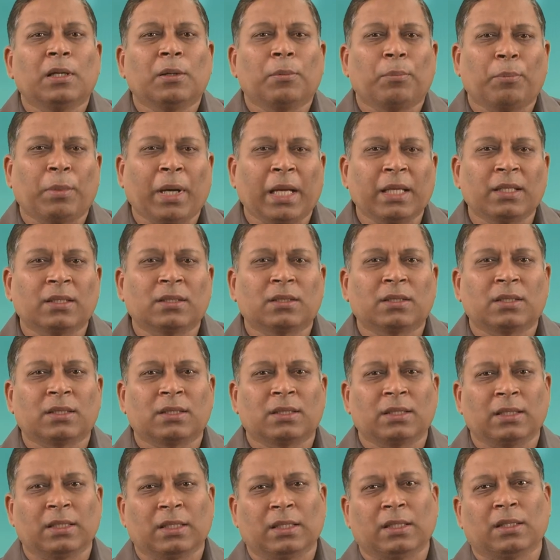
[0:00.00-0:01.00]

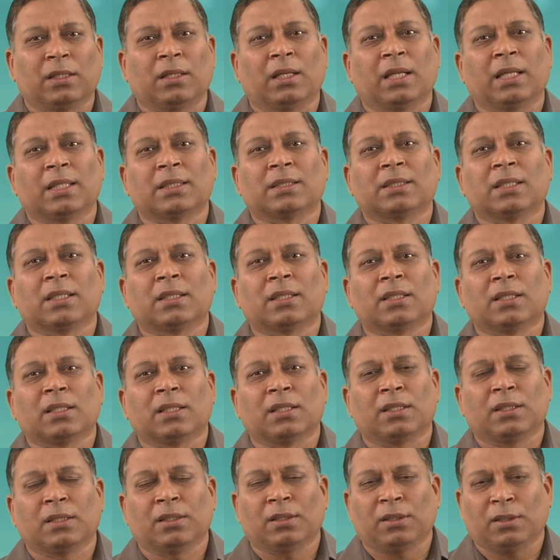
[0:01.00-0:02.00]
bikes, let's say
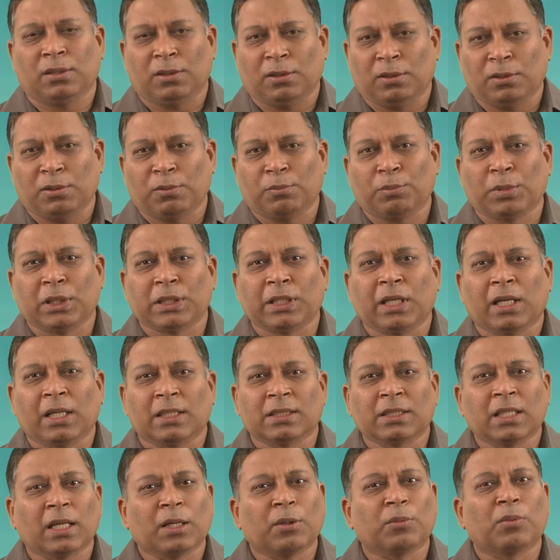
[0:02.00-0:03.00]
the
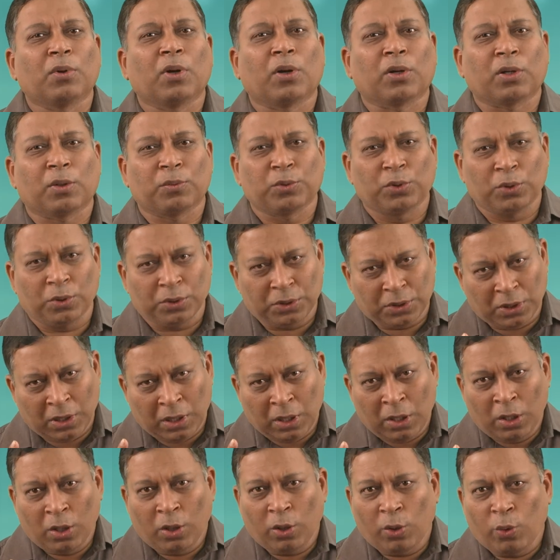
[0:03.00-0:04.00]
Bajaj have a lot of those
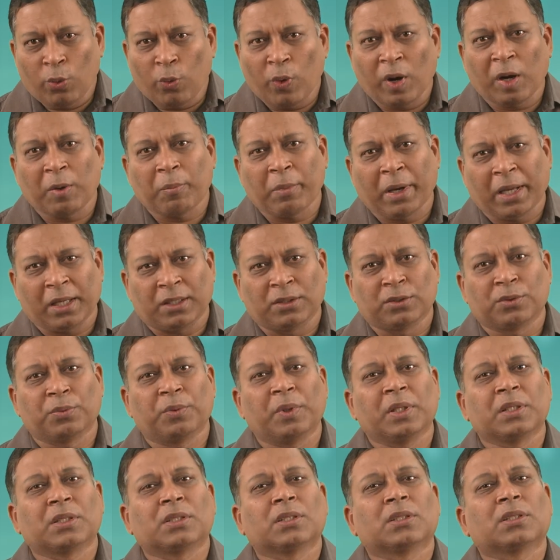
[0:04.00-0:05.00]
low-end bikes
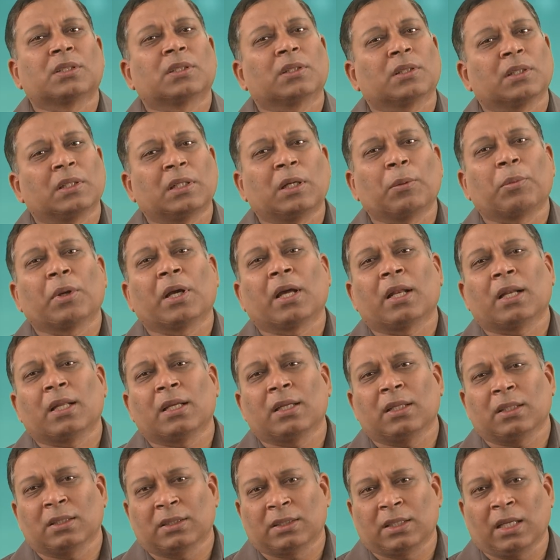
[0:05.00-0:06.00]
which
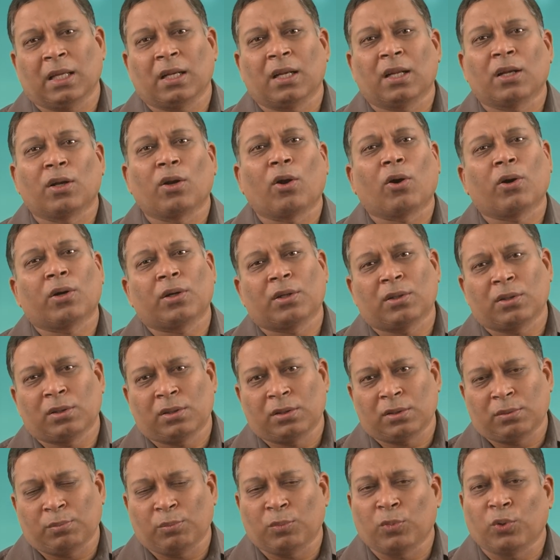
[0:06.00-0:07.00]
typically sell a
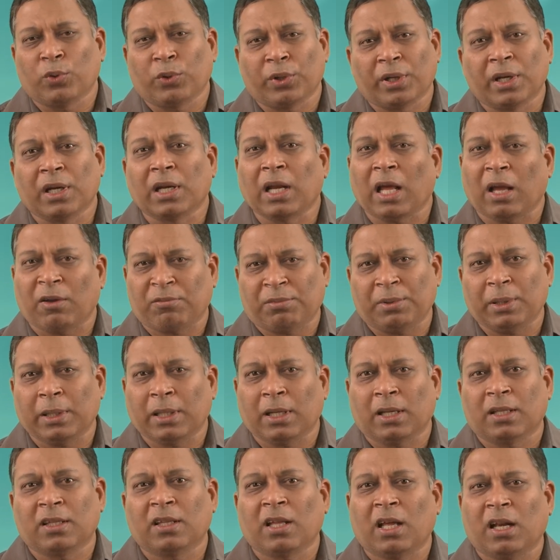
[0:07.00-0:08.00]
lot more in
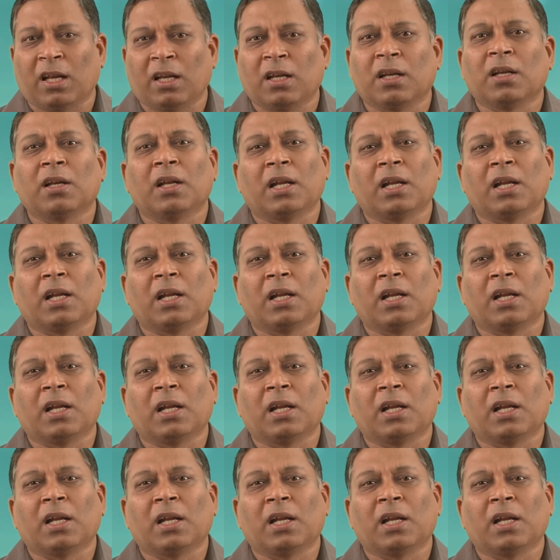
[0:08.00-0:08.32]
Africa than in